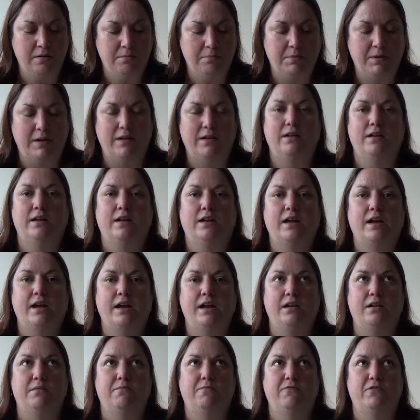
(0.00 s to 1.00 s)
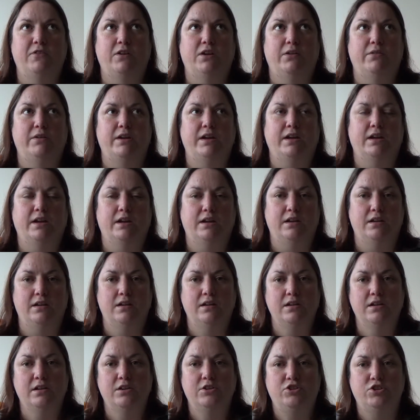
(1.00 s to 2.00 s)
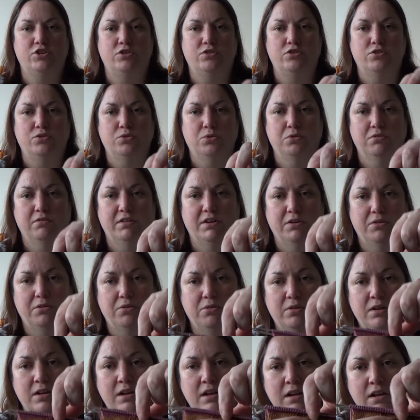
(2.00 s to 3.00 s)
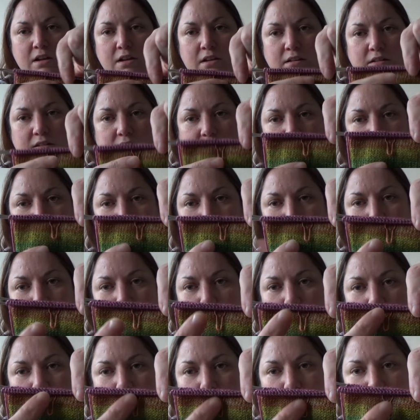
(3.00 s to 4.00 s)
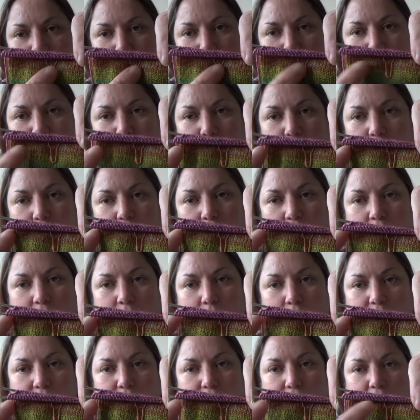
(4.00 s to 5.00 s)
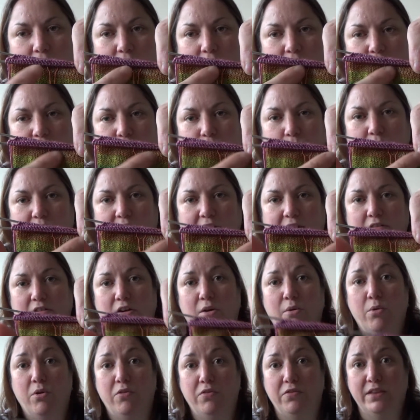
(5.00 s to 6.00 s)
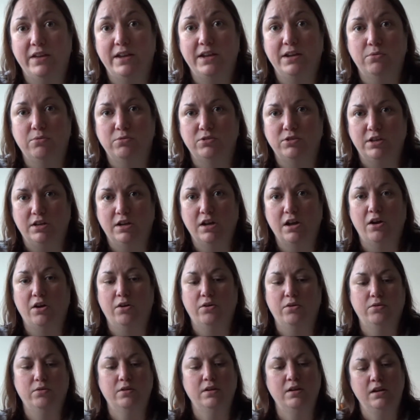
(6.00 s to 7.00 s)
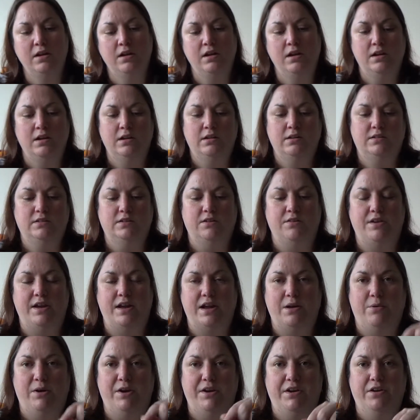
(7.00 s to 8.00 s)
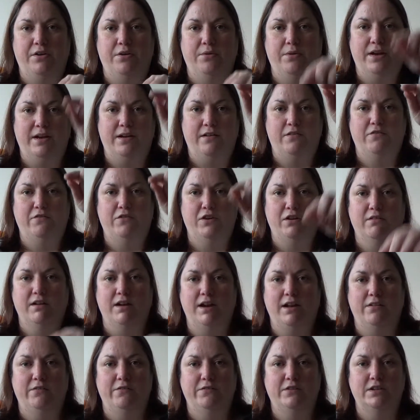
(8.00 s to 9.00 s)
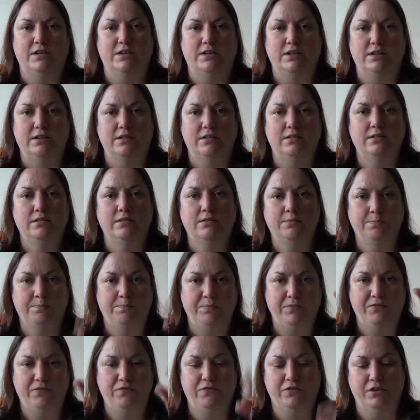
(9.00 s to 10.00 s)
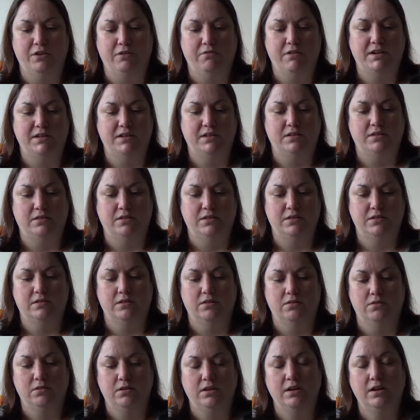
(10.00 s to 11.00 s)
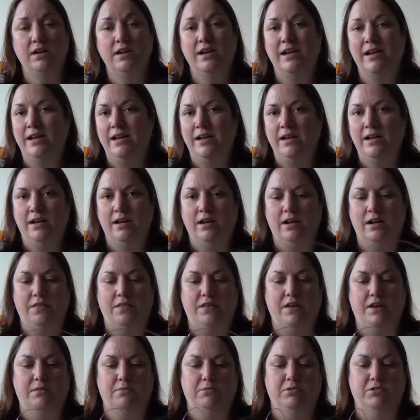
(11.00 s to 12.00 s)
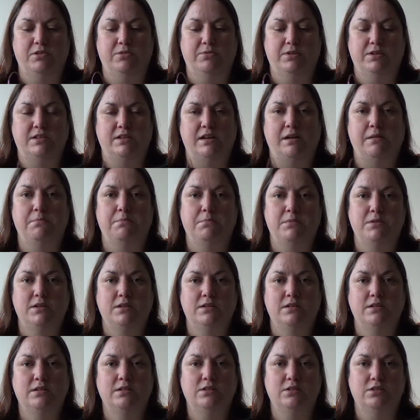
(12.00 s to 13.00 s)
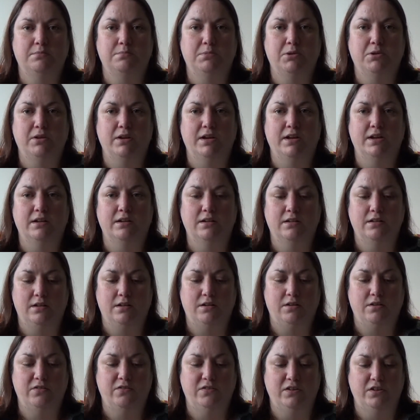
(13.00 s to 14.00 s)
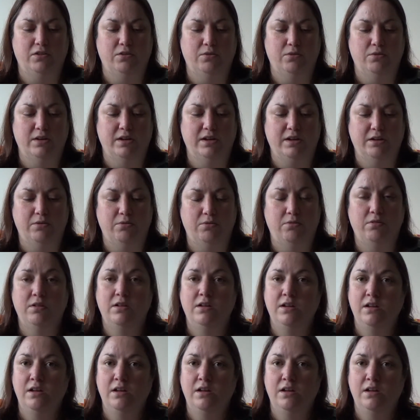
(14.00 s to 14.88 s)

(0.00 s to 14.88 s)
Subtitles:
but again I'm following a tutorial, so I've marked off with these where I want the heel to go, so now I know how far I have to knit for the rest of the sock, and then I'm going to attempt to put in an afterthought heel